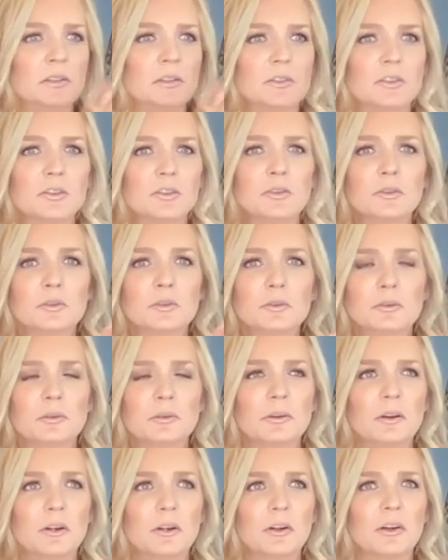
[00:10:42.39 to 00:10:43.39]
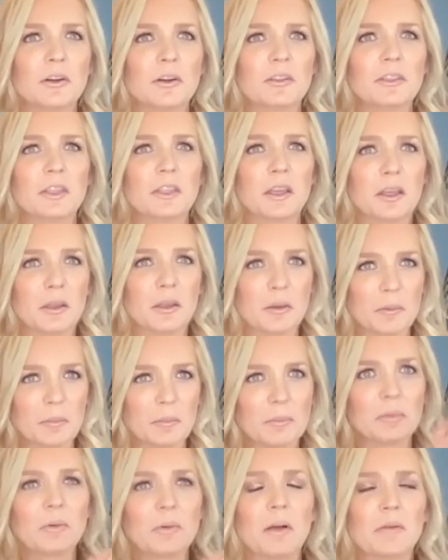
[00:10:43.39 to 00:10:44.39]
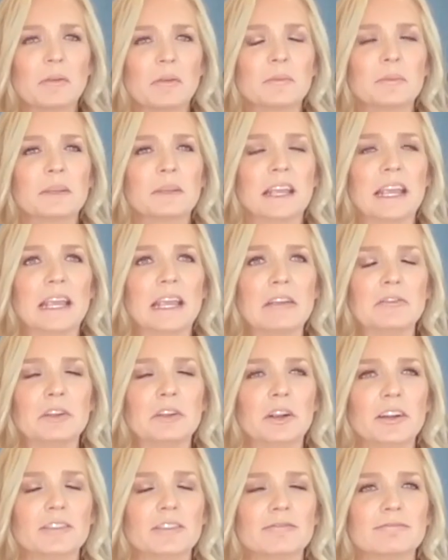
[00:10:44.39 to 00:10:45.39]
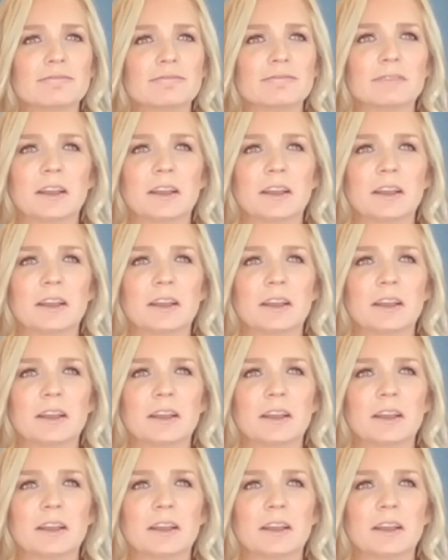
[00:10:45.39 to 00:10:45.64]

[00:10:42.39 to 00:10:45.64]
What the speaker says: to the problem behavior.